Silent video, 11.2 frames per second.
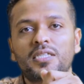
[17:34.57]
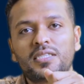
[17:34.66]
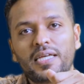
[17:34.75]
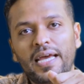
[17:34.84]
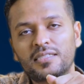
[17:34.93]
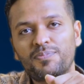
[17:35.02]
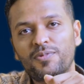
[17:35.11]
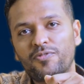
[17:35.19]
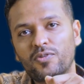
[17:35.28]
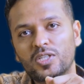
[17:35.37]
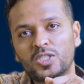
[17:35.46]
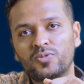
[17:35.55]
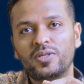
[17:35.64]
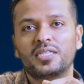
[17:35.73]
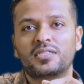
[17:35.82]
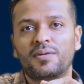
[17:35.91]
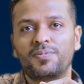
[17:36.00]
Just exit before the
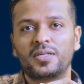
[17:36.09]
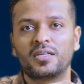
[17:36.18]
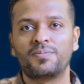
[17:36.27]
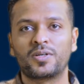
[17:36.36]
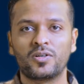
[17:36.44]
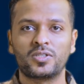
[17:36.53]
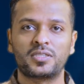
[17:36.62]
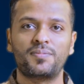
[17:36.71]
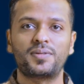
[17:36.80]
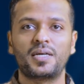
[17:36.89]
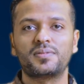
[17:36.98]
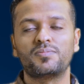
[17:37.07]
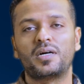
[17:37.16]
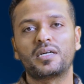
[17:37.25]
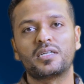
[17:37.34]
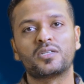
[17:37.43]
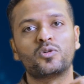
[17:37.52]
swing is completed, because sometimes
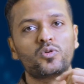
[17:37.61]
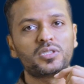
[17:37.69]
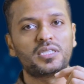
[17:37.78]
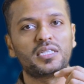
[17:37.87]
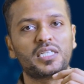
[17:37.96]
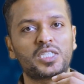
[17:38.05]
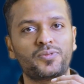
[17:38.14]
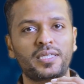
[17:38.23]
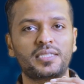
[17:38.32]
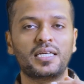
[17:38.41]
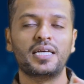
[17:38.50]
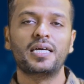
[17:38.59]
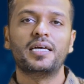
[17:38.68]
market goes near the swings